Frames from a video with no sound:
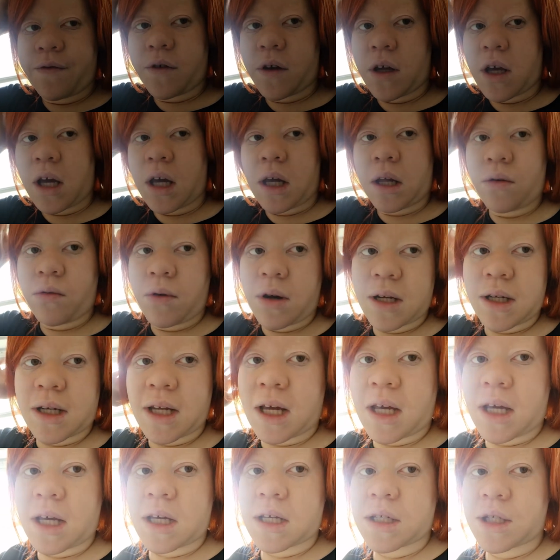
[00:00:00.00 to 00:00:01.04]
forgetting what
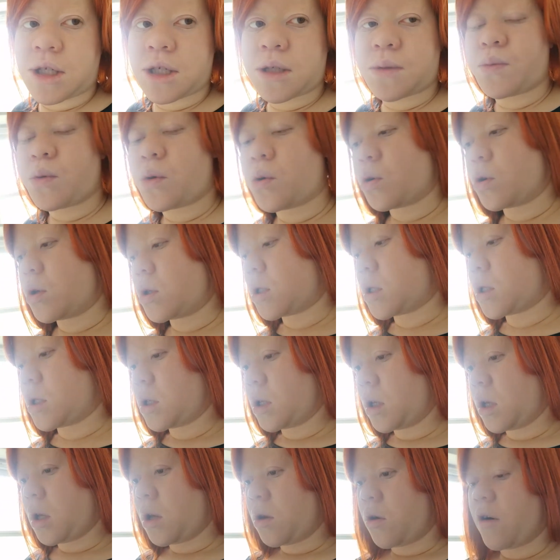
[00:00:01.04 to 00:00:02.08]
day it is just
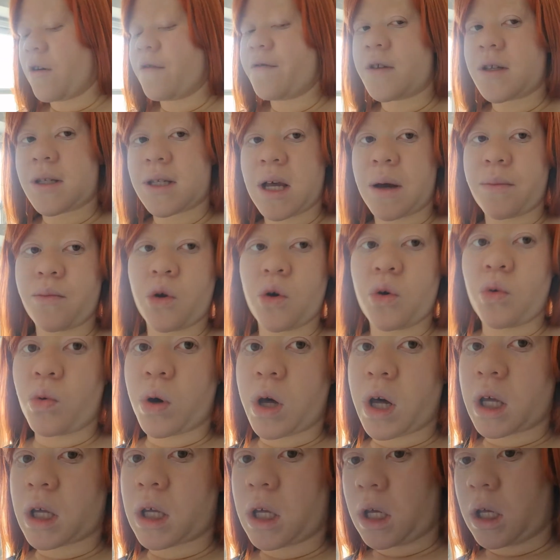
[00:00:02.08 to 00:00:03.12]
because obviously I'm not
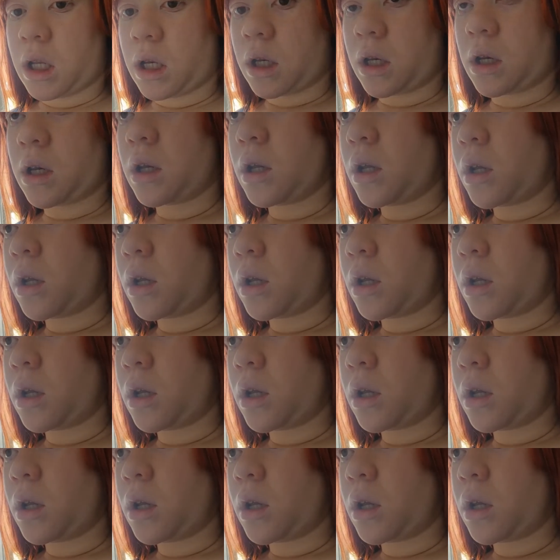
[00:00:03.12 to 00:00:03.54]
working.